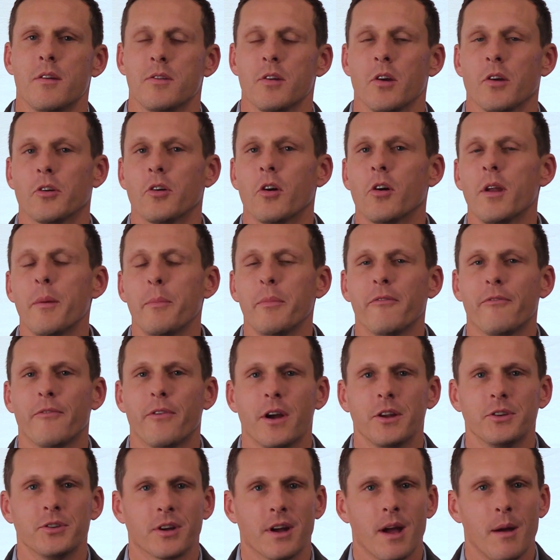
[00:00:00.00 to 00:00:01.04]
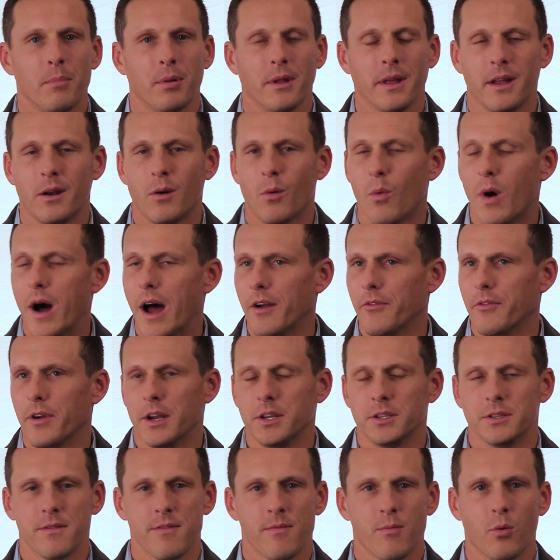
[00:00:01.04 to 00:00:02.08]
So growing up in Frederick, I played a wide
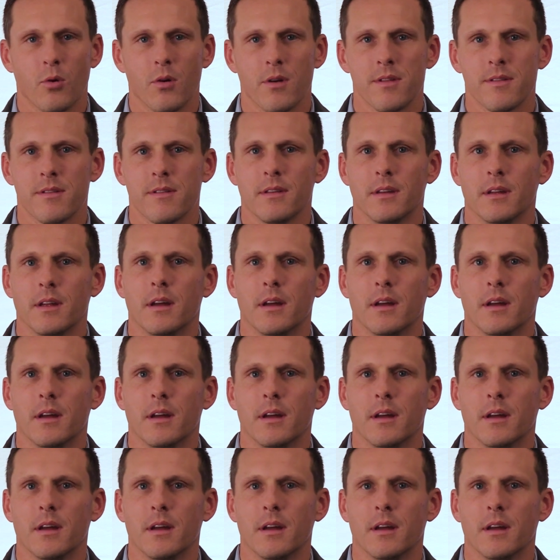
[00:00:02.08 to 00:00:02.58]
range of sports.